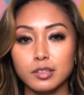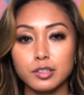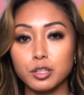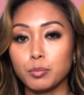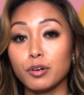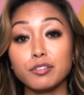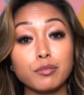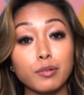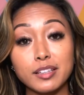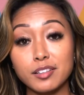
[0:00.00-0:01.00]
two birds with
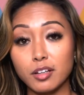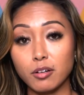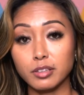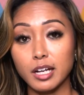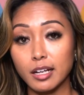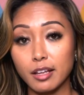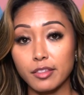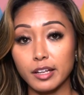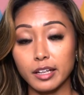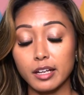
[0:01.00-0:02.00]
one stone kind of
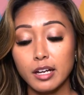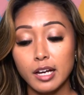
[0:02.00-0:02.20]
thing.